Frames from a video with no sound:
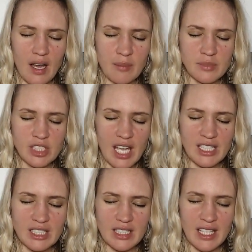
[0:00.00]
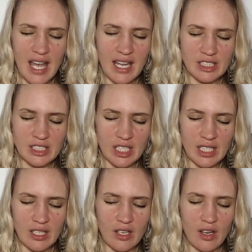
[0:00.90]
um, changing the
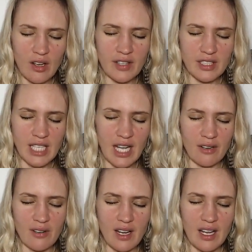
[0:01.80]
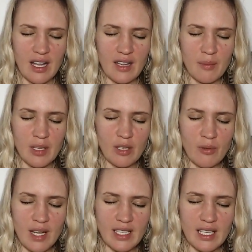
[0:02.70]
energy of the chakra. And then when
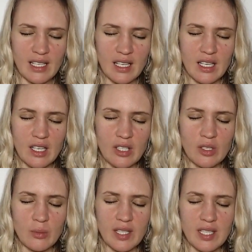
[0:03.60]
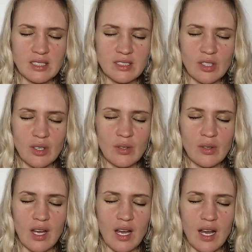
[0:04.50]
you're ready, you begin
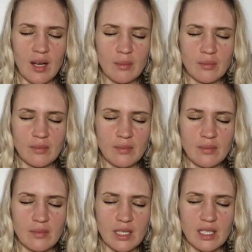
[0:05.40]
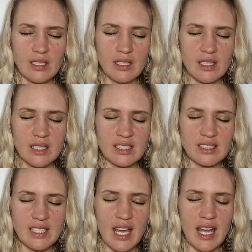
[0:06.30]
to um,
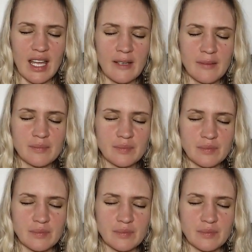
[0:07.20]
say,